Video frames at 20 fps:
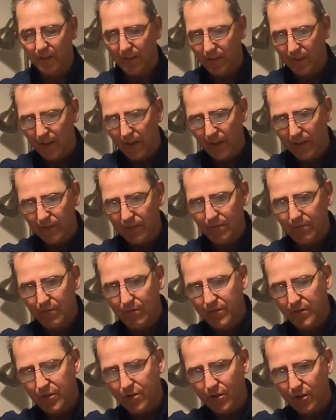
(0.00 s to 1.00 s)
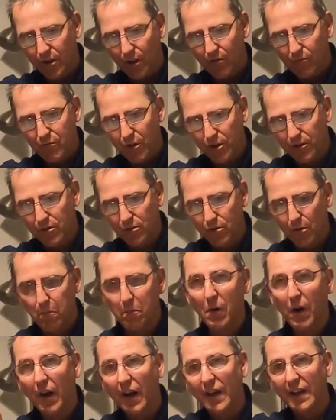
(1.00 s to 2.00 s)
and then rods
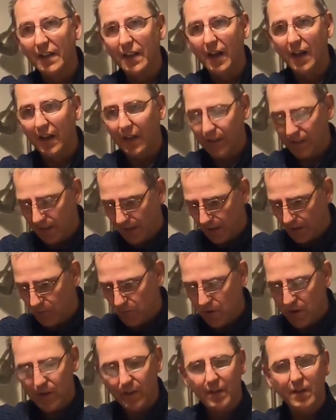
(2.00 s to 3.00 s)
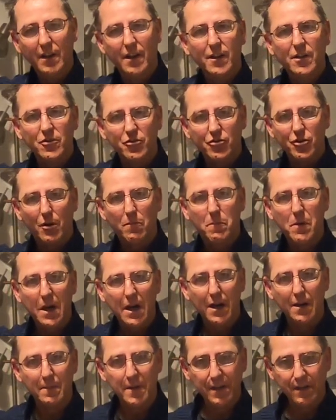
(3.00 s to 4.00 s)
up high like that, with drop
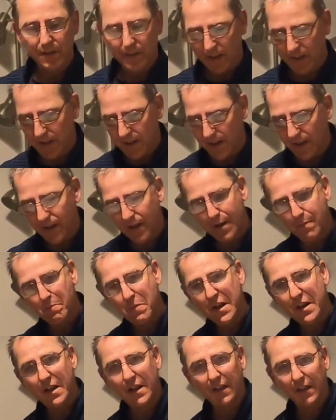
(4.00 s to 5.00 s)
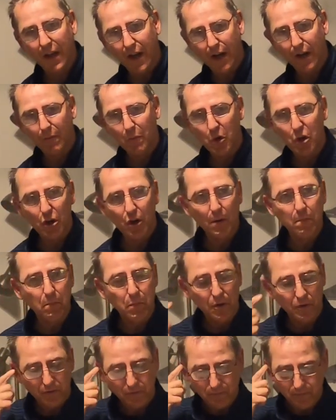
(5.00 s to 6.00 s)
arm indicator, bail arm
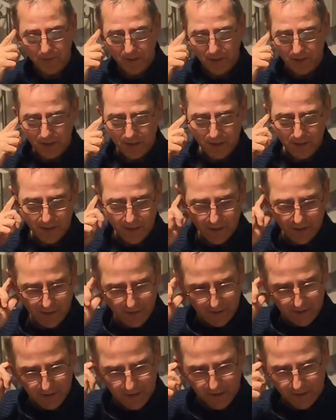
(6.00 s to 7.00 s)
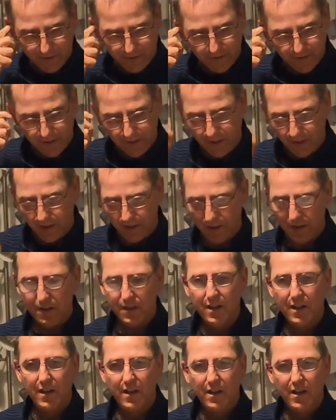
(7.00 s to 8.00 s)
open, and I
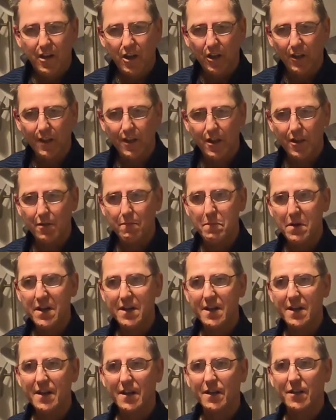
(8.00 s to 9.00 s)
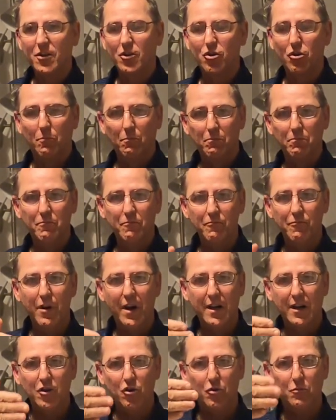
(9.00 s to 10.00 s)
let the bait come
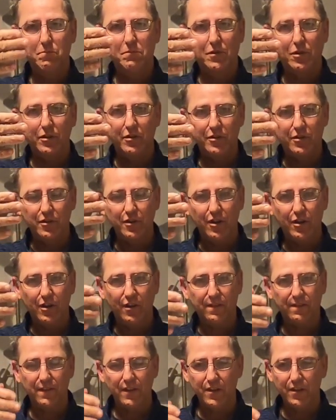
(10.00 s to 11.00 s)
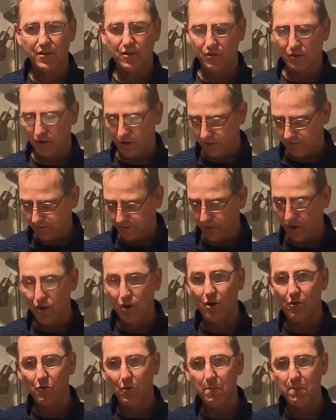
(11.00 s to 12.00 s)
right up to the surface, so it
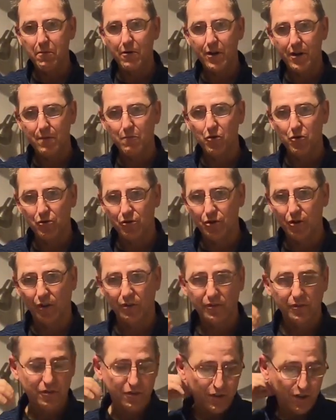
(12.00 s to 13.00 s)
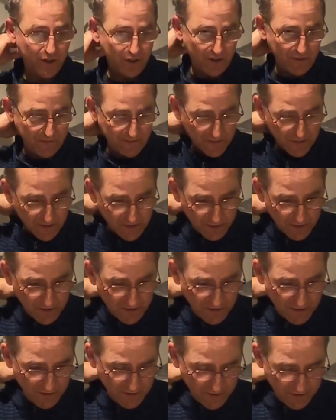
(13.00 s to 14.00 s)
float were pretty much on the surface,